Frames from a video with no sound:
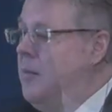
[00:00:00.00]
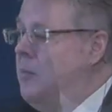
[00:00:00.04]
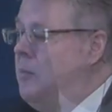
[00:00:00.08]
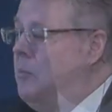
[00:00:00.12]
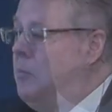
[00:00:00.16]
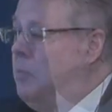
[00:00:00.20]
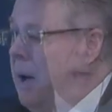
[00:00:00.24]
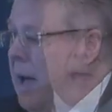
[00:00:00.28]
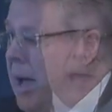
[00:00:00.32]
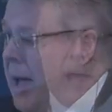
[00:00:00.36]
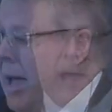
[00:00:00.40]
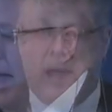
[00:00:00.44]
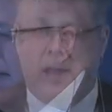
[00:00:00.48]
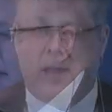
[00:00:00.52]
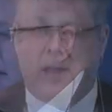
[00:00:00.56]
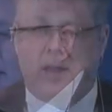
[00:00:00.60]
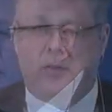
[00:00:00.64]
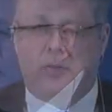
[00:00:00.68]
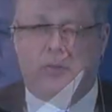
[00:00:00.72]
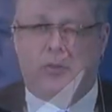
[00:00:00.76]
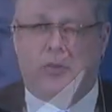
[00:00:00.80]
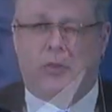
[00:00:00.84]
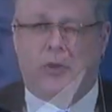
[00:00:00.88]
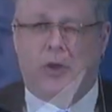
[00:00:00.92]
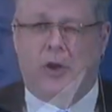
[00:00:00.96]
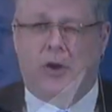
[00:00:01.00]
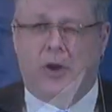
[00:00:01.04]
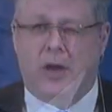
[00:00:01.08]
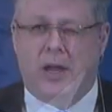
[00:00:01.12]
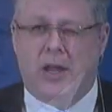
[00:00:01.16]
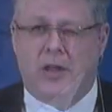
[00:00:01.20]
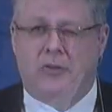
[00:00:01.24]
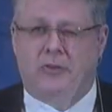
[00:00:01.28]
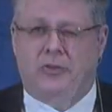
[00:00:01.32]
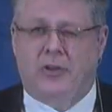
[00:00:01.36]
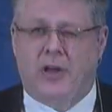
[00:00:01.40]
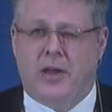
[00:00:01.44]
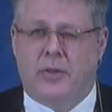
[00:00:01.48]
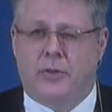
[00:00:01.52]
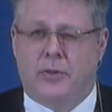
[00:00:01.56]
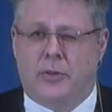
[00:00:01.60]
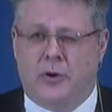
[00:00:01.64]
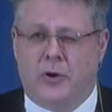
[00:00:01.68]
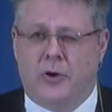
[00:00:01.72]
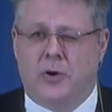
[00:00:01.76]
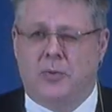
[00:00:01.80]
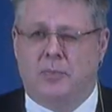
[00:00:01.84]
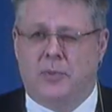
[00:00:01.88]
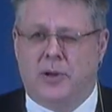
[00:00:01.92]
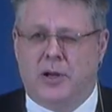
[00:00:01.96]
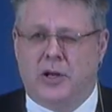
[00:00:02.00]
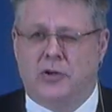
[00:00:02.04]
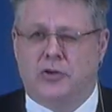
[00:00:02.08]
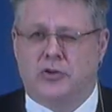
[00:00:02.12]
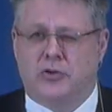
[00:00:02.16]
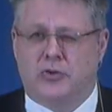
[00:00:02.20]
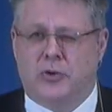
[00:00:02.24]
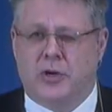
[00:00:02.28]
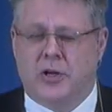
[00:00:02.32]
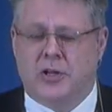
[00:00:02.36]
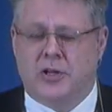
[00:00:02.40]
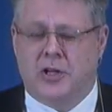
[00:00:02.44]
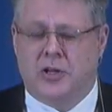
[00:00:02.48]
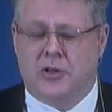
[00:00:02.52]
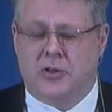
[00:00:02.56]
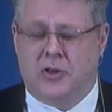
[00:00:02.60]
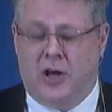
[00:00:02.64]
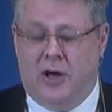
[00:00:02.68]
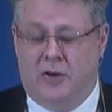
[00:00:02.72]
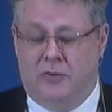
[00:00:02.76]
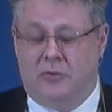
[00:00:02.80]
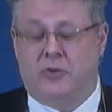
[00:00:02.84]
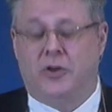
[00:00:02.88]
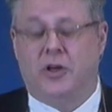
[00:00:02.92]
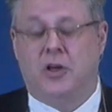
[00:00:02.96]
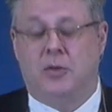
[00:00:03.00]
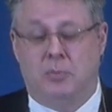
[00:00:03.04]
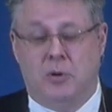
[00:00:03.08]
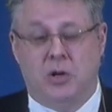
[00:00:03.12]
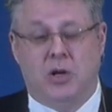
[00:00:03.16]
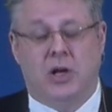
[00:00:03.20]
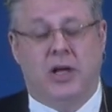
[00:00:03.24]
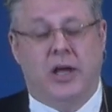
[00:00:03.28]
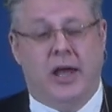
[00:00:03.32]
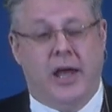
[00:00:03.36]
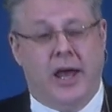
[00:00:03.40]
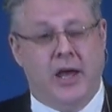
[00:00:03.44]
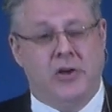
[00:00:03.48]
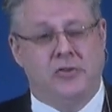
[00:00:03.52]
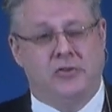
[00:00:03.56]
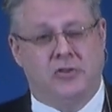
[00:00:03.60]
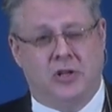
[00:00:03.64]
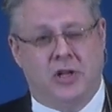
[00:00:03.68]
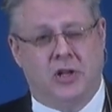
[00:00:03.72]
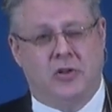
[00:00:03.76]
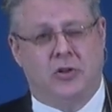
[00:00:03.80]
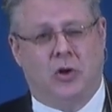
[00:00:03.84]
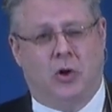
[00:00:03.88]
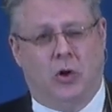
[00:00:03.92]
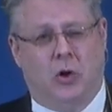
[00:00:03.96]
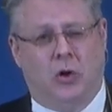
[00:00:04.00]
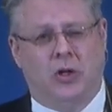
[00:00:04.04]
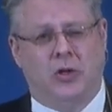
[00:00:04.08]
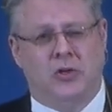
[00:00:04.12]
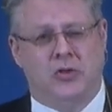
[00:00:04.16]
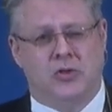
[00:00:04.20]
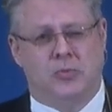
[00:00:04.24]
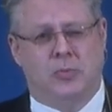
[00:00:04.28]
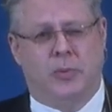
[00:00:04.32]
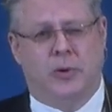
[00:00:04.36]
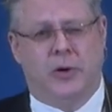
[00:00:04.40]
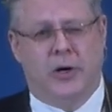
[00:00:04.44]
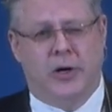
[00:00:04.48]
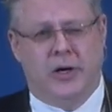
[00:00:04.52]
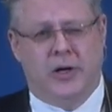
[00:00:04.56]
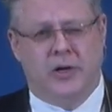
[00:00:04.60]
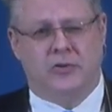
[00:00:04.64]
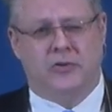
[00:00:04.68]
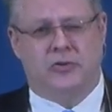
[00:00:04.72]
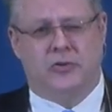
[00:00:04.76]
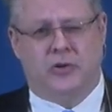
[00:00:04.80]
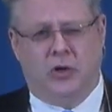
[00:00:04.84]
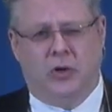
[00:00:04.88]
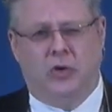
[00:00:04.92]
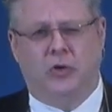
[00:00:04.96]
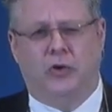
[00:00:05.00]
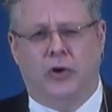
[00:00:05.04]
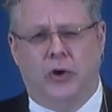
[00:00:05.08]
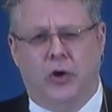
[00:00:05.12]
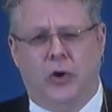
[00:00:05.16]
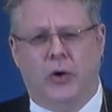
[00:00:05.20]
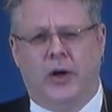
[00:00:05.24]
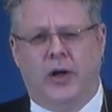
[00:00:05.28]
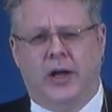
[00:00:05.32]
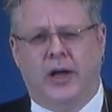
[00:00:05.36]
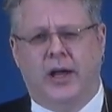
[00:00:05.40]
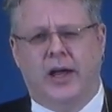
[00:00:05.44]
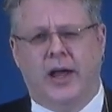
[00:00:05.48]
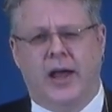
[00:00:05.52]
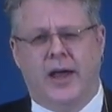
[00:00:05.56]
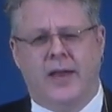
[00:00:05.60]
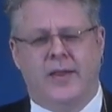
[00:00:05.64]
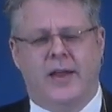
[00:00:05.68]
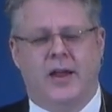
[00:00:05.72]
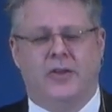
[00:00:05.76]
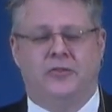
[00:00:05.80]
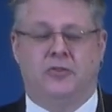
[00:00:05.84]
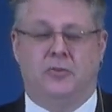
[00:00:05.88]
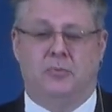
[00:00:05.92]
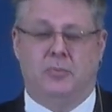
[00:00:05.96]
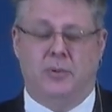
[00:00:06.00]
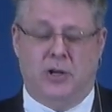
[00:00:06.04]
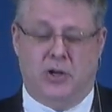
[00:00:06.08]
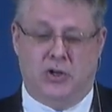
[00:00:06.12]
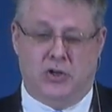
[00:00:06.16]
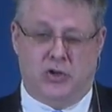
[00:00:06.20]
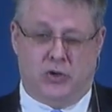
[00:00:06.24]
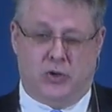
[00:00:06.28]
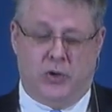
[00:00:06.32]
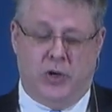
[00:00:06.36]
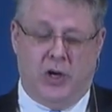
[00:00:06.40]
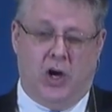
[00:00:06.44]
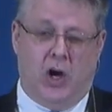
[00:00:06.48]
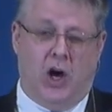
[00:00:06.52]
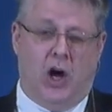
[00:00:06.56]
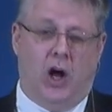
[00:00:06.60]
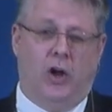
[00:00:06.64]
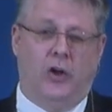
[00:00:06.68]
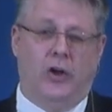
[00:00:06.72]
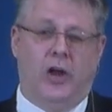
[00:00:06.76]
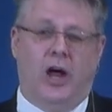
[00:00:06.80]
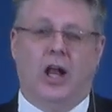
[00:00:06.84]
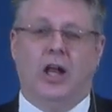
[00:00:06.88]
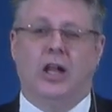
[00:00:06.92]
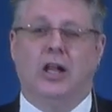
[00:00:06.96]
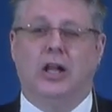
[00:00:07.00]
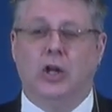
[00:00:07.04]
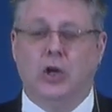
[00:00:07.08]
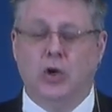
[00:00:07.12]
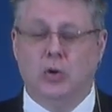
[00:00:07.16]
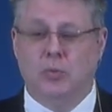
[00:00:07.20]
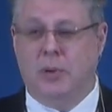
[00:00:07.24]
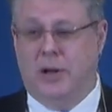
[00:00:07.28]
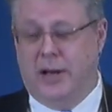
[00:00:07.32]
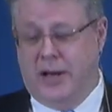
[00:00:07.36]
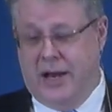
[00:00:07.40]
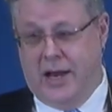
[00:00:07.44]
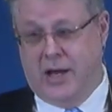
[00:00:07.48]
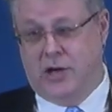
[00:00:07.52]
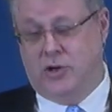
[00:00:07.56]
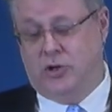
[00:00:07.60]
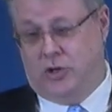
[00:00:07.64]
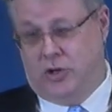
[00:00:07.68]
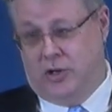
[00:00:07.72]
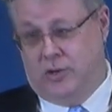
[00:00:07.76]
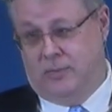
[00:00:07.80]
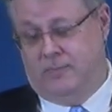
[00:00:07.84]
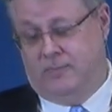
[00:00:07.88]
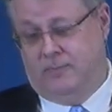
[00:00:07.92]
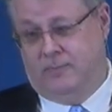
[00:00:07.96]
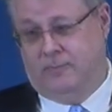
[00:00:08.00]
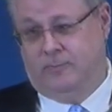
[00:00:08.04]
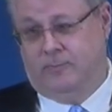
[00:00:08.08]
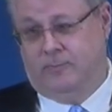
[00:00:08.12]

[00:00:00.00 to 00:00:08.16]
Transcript: But there is a third ministry of communication that the Holy Spirit is still doing, and that's a ministry called illumination.